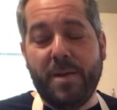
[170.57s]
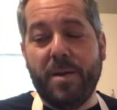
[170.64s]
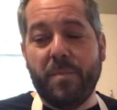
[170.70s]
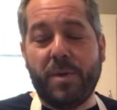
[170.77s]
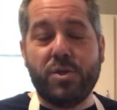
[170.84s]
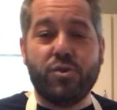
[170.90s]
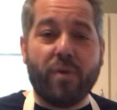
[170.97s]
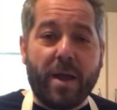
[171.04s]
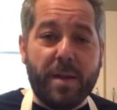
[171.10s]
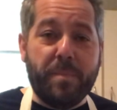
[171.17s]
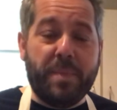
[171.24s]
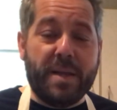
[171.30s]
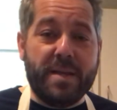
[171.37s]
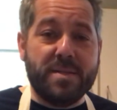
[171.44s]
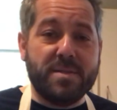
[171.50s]
but dried
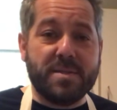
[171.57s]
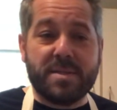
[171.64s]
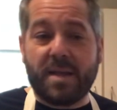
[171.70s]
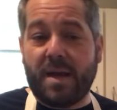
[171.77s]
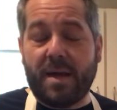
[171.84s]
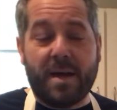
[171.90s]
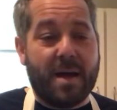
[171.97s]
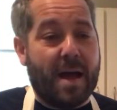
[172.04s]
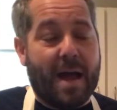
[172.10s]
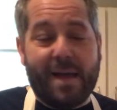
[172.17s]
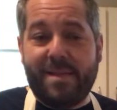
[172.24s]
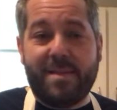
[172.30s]
beans I